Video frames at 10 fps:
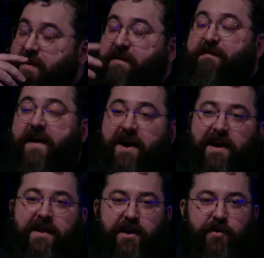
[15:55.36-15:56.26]

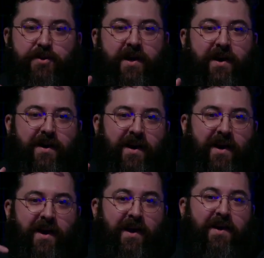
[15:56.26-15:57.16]
funnel the
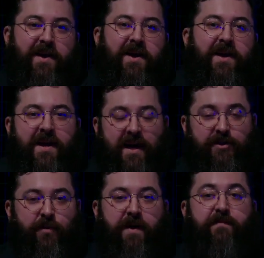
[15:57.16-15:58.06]
user has
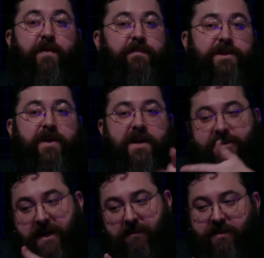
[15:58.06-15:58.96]
to perform several
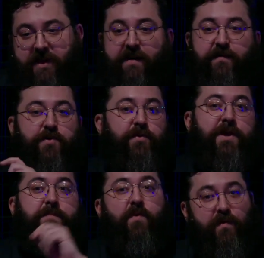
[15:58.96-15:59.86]
steps. If you
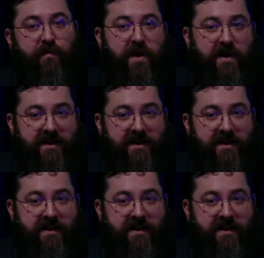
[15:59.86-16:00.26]
remove one